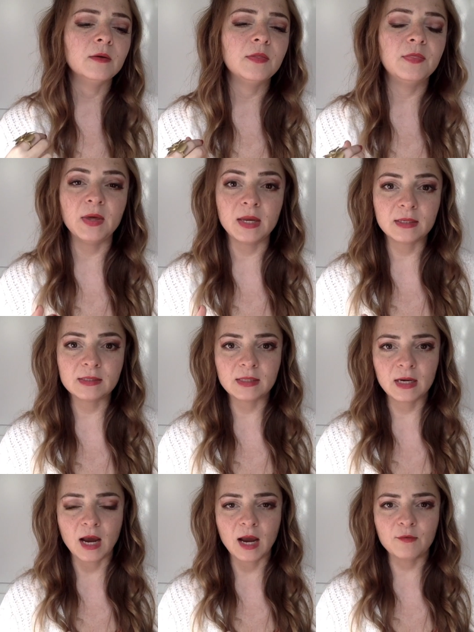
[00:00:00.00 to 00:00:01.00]
things
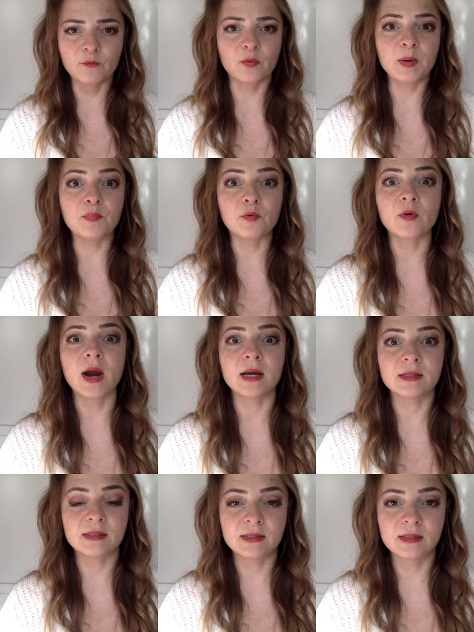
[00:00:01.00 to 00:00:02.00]
that I've
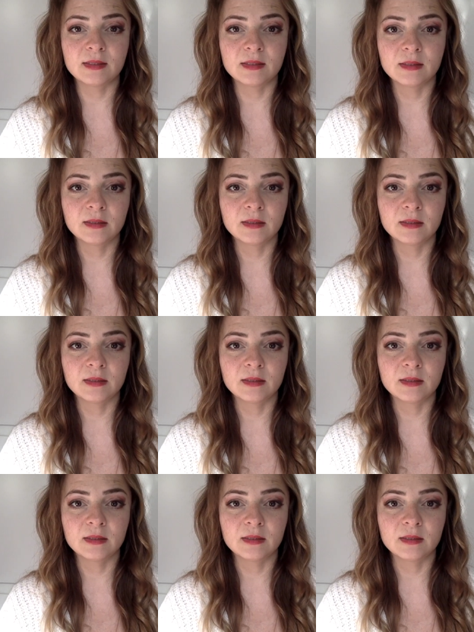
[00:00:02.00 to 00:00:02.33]
repressed,